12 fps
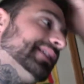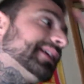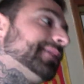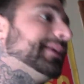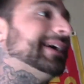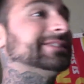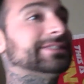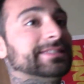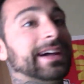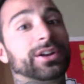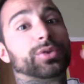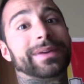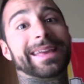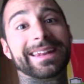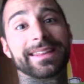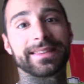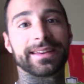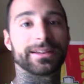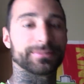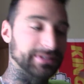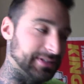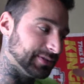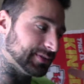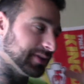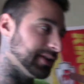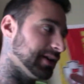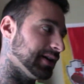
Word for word: Like, I'm not just not doing anything. I'm still